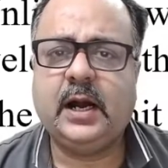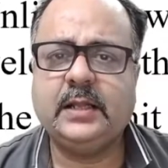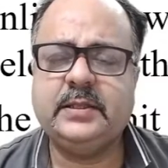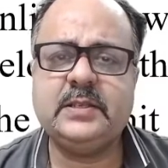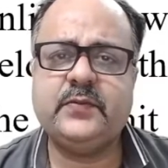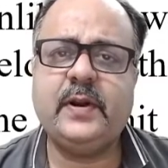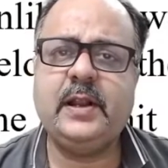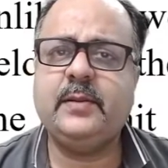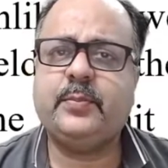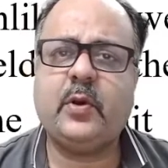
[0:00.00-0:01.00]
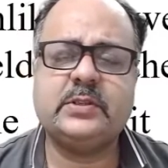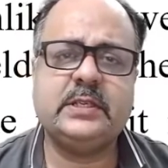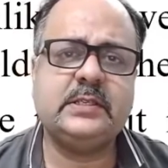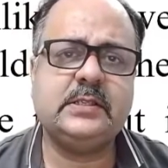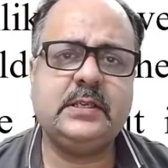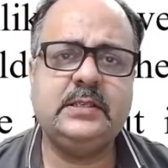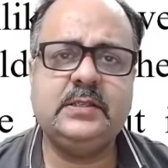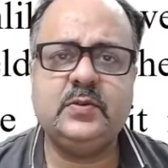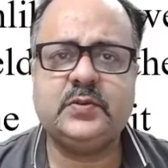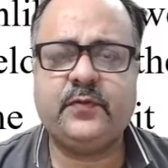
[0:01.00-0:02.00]
this welding process is
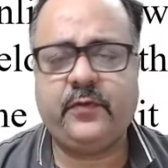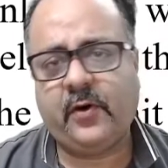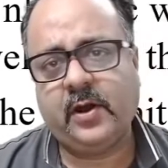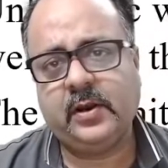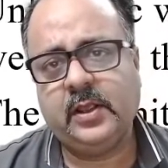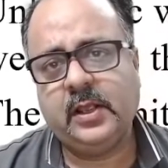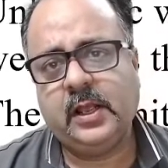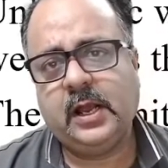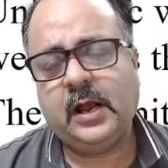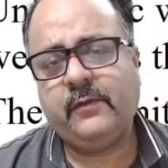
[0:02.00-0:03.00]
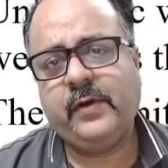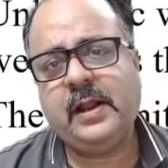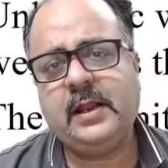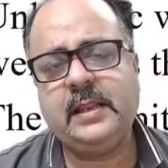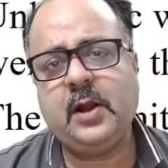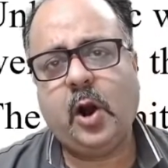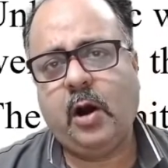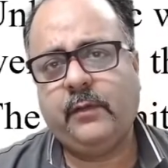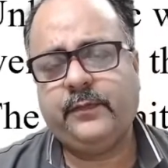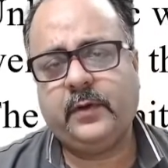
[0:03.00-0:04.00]
used for welding
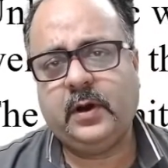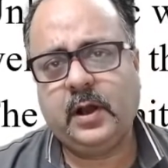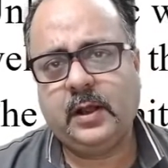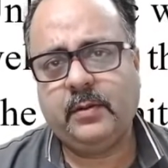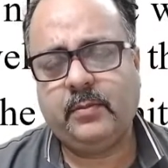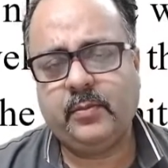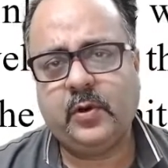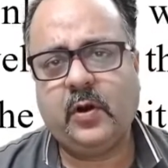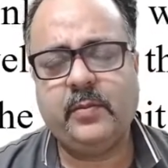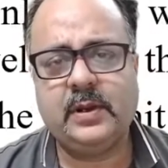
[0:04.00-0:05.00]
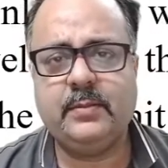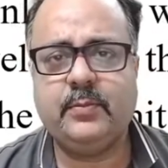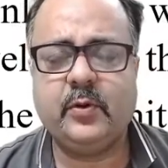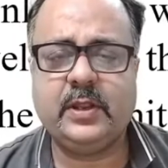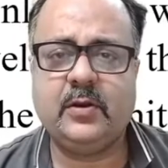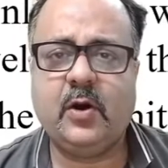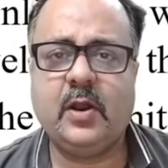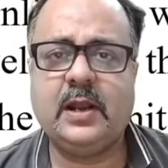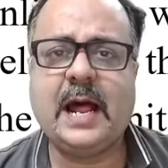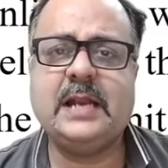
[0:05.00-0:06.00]
of normally broken
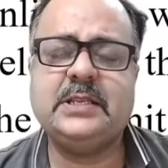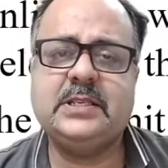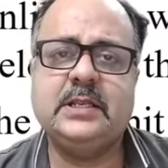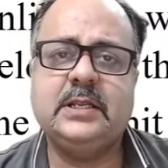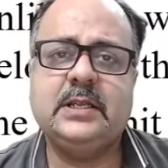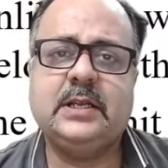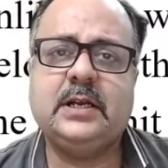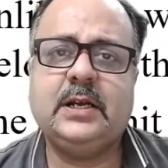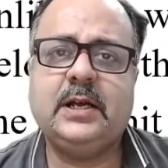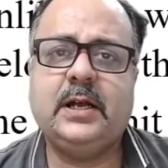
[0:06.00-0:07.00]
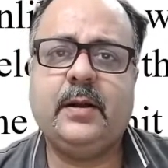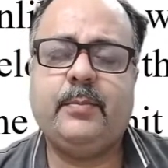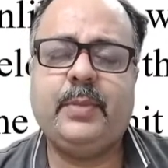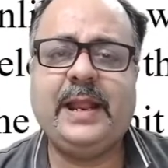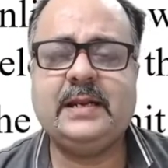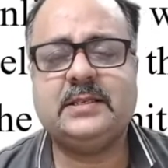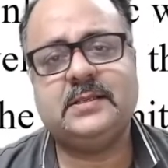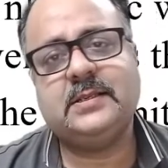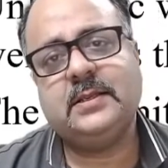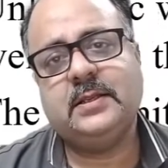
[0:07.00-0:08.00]
or large
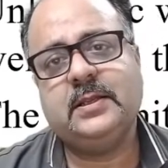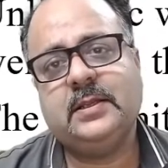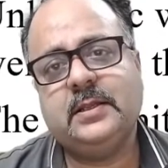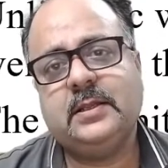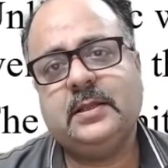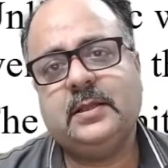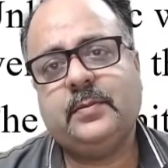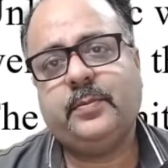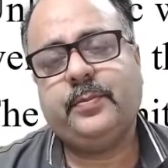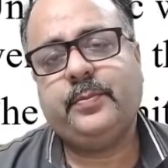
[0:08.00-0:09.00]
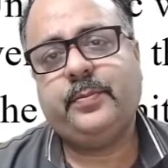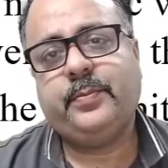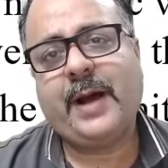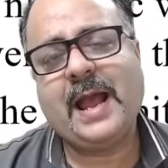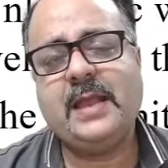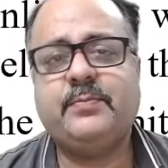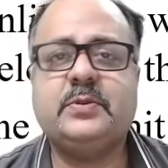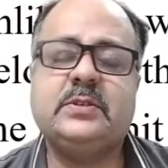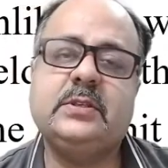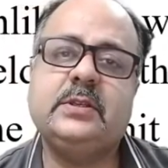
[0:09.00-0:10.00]
plates,
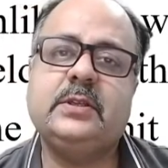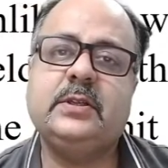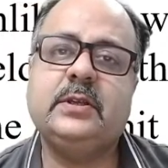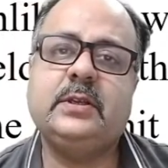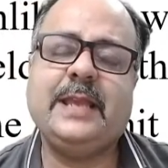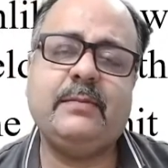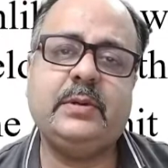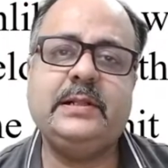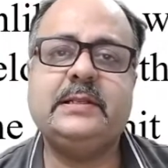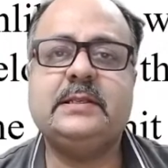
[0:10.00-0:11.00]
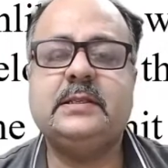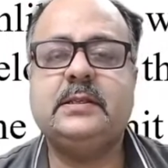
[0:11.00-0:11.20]
pipes, cables,